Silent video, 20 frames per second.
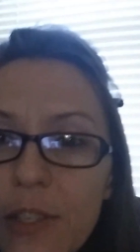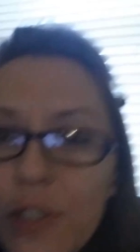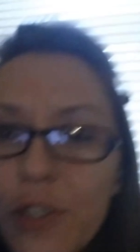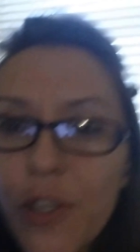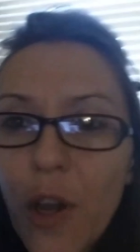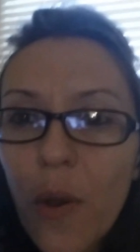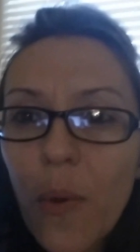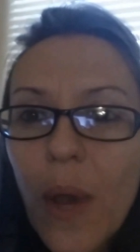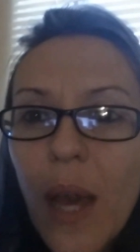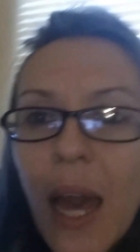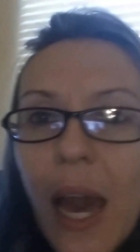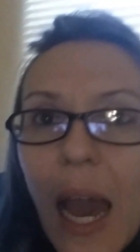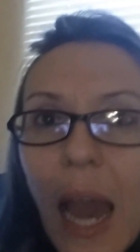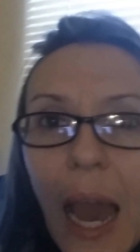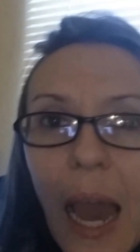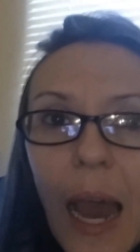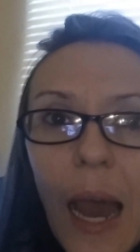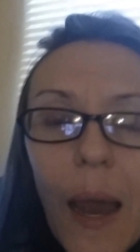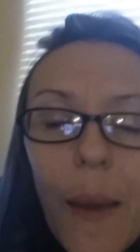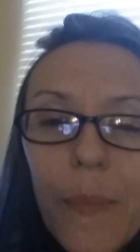So
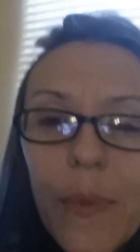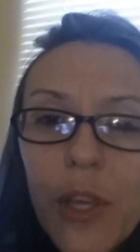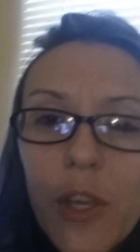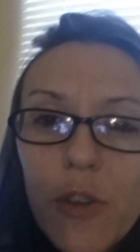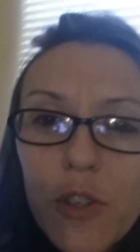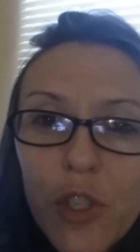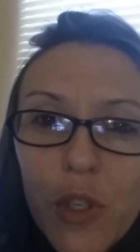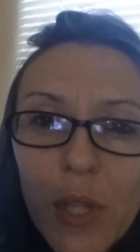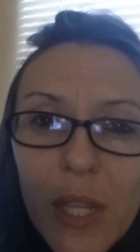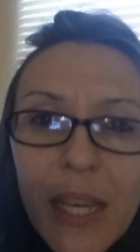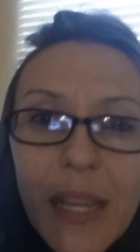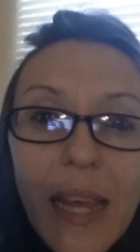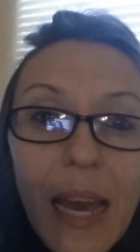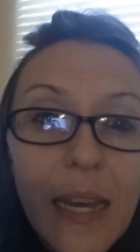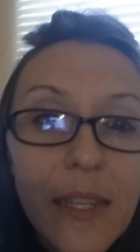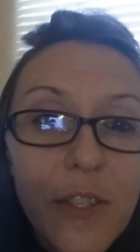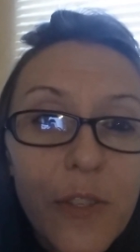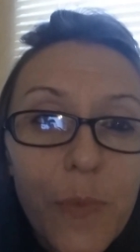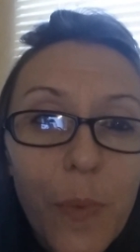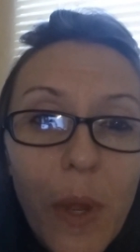usually
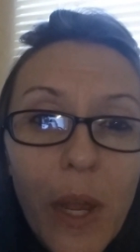that's